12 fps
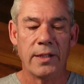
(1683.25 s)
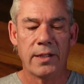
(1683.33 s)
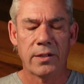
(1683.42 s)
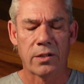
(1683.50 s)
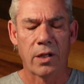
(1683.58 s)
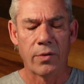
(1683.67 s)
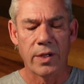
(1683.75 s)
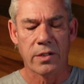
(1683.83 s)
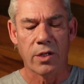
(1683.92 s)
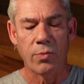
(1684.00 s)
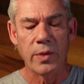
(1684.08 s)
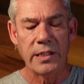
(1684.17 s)
So there's
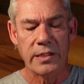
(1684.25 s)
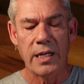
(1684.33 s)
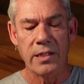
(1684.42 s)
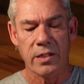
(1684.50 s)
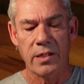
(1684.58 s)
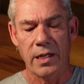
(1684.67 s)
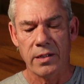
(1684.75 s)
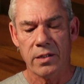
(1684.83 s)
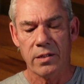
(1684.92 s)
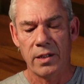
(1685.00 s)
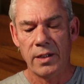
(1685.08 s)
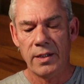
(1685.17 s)
a
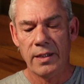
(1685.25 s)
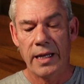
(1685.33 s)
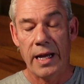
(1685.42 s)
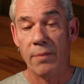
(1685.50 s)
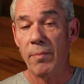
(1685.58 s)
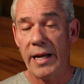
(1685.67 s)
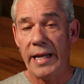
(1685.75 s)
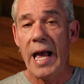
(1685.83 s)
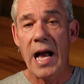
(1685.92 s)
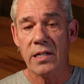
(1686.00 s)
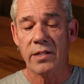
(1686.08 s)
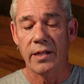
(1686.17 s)
resistance, and many
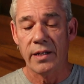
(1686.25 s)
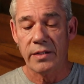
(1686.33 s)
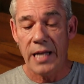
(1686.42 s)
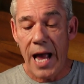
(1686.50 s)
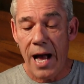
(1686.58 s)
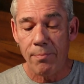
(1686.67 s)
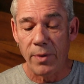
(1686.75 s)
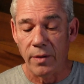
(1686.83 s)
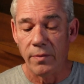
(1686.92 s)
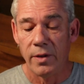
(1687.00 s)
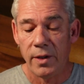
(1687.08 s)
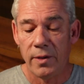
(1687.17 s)
accidents
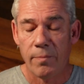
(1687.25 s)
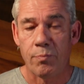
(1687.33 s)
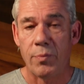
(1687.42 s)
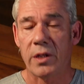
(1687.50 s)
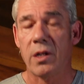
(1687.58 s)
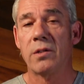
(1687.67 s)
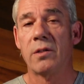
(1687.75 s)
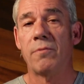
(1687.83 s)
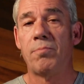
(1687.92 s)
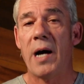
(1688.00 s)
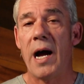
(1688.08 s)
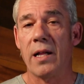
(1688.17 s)
happen because of
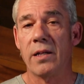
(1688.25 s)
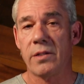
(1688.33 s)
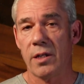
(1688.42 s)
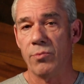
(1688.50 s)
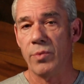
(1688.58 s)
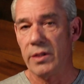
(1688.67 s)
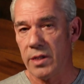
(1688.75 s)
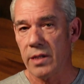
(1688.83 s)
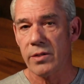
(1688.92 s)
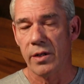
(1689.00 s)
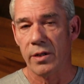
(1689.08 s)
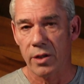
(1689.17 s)
pilots that
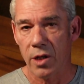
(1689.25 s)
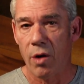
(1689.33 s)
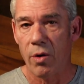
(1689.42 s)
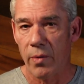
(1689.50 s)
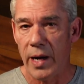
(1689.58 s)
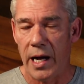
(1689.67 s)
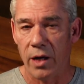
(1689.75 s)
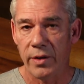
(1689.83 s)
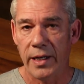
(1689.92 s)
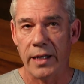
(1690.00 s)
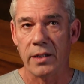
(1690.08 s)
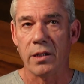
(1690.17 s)
resisted a go around
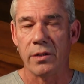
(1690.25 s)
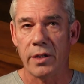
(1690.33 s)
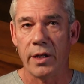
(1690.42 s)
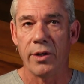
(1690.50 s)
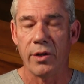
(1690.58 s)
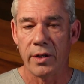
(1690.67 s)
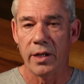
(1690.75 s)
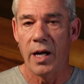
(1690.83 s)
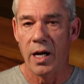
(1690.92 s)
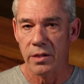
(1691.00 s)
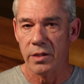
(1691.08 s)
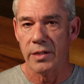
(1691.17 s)
and continued an
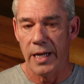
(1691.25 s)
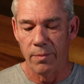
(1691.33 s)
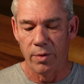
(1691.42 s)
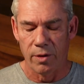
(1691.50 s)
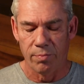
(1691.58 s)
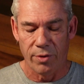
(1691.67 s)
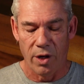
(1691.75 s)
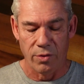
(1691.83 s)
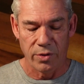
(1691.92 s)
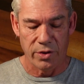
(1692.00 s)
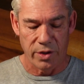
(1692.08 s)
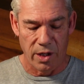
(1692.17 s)
unstable
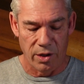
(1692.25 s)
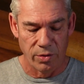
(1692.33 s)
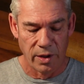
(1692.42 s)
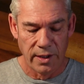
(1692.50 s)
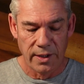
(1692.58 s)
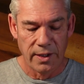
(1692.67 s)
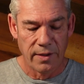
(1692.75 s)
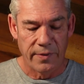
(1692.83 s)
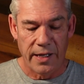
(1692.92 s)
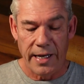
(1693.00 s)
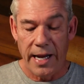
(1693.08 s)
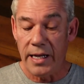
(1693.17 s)
approach. So if you
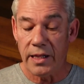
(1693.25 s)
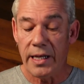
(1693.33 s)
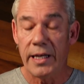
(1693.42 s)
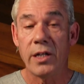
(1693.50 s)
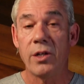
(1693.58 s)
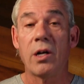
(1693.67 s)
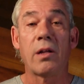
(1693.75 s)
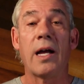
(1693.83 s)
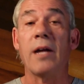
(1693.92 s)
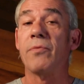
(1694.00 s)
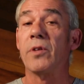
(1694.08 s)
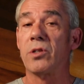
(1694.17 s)
got anything in your
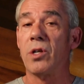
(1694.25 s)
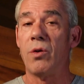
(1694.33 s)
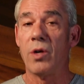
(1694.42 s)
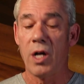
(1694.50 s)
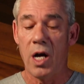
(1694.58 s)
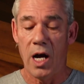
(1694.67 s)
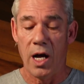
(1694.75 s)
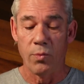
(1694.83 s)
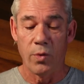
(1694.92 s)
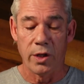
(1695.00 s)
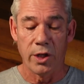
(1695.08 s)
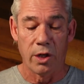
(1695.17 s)
life that's going on
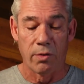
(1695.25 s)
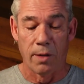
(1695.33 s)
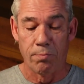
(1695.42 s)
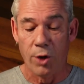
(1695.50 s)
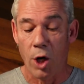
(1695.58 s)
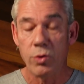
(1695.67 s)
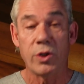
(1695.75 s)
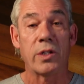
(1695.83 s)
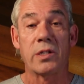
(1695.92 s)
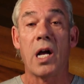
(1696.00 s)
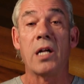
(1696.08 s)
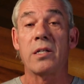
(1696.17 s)
where your approach
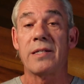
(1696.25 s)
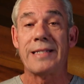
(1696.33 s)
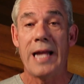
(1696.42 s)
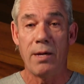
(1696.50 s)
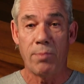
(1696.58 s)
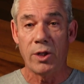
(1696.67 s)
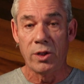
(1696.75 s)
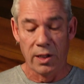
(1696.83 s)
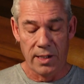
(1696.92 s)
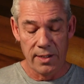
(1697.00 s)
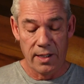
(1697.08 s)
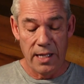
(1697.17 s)
is unstable,
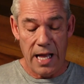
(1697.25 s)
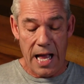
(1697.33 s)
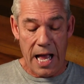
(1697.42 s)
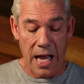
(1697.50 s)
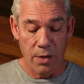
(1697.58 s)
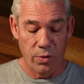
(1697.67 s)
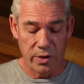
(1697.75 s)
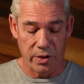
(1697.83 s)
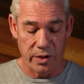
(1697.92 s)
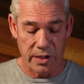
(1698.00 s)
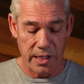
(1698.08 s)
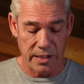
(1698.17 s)
I would
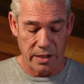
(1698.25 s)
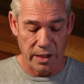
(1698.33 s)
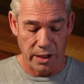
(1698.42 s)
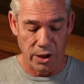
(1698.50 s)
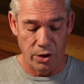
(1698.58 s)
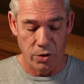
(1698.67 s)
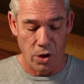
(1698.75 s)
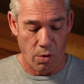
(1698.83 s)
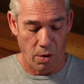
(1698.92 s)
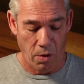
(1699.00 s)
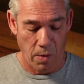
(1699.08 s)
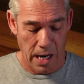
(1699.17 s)
suggest that you go
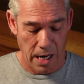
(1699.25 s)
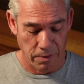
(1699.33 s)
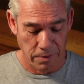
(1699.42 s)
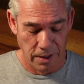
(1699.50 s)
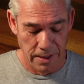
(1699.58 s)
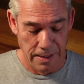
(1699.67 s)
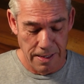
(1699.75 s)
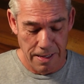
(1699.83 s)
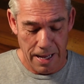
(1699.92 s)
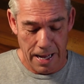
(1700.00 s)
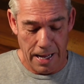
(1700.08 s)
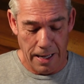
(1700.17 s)
around.
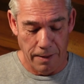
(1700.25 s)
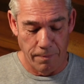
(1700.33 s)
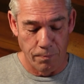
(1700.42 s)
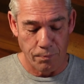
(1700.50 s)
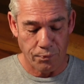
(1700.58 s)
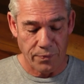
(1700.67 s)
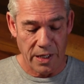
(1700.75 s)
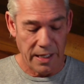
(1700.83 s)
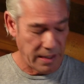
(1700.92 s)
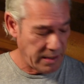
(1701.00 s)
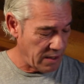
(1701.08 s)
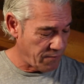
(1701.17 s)
And
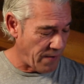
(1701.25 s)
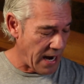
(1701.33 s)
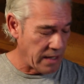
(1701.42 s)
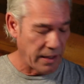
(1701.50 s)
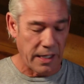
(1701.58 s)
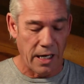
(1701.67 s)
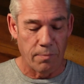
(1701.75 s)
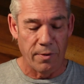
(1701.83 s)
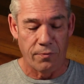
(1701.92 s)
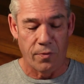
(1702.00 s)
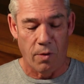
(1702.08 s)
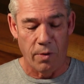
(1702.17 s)
just finally here,
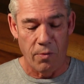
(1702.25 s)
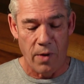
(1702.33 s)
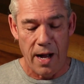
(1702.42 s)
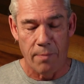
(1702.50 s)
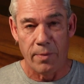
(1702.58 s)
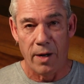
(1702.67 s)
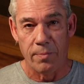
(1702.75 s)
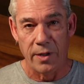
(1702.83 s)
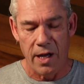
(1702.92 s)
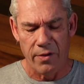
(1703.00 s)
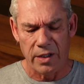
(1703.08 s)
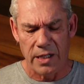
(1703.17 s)
before we wrap up,
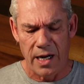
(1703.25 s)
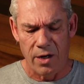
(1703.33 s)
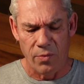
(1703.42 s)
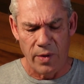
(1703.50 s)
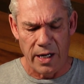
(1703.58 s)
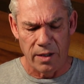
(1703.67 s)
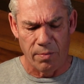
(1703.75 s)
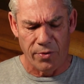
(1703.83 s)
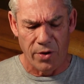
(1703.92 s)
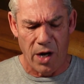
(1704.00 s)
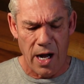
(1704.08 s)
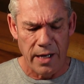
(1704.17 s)
another kind of random
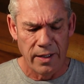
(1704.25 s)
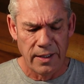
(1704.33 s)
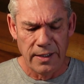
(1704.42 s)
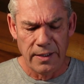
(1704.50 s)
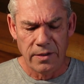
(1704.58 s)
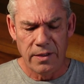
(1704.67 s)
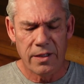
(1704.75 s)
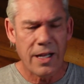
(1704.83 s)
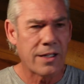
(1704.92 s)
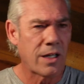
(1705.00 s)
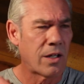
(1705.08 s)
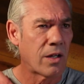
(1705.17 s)
thought.
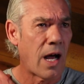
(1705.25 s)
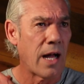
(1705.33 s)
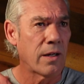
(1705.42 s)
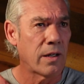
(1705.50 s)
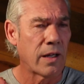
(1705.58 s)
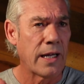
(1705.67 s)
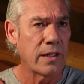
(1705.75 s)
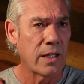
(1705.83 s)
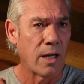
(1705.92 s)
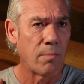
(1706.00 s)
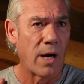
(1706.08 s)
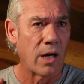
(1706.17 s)
Thinking a lot lately
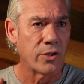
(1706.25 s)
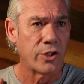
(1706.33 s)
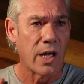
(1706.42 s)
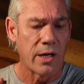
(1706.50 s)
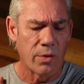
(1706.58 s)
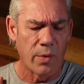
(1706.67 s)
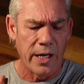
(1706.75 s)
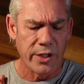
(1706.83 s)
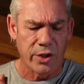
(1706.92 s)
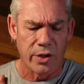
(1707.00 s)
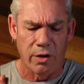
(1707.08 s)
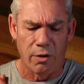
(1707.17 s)
about
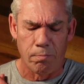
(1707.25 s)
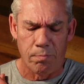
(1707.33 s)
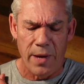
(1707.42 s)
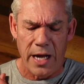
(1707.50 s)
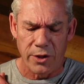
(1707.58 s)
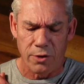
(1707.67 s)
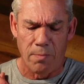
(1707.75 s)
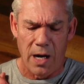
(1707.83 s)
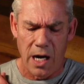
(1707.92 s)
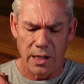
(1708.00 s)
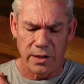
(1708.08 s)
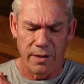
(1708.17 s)
generational
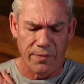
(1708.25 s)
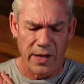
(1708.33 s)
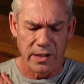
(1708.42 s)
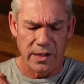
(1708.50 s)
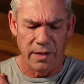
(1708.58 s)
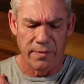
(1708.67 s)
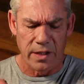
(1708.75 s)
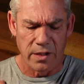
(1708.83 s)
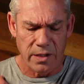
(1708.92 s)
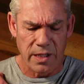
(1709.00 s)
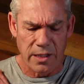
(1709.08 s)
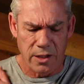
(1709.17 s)
benchmarks, if that's even a
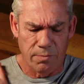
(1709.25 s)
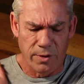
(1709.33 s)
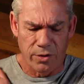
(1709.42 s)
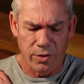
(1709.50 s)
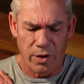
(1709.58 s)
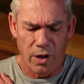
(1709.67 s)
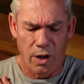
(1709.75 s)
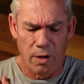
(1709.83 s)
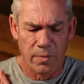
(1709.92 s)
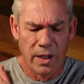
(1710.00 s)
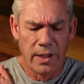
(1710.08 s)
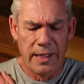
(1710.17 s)
sensible
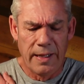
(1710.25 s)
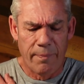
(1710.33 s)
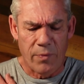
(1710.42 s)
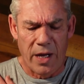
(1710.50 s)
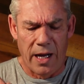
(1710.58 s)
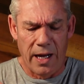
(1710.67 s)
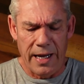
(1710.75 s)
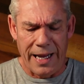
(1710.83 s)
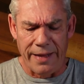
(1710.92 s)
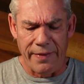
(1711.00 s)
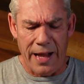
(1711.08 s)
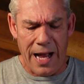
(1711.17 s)
term,
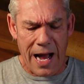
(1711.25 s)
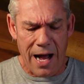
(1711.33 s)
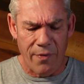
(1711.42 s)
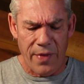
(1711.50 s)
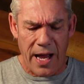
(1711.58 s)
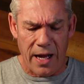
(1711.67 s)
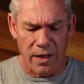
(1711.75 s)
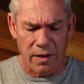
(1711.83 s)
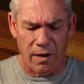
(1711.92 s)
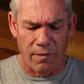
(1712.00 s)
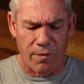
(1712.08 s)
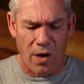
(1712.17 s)
and how that
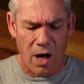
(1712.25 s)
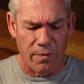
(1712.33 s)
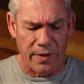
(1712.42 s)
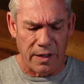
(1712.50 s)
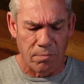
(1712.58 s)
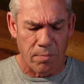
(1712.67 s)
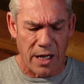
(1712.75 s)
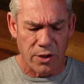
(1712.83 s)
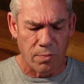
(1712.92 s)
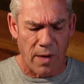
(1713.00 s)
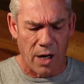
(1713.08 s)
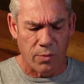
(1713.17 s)
evolving
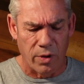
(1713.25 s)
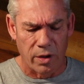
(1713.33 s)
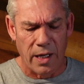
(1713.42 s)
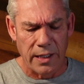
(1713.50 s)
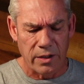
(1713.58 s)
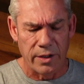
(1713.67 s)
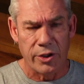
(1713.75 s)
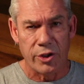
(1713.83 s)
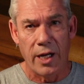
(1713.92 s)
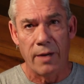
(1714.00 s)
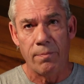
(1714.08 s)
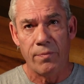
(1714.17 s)
benchmark will likely
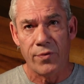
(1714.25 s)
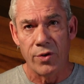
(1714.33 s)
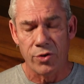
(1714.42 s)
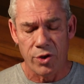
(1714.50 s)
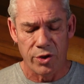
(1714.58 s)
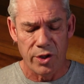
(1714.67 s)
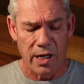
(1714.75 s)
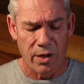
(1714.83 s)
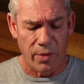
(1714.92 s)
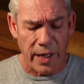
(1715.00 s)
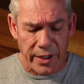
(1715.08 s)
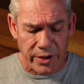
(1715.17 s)
shape future
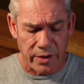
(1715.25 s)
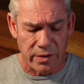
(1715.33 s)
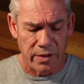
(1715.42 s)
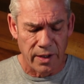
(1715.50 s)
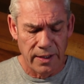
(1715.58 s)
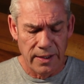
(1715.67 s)
generations.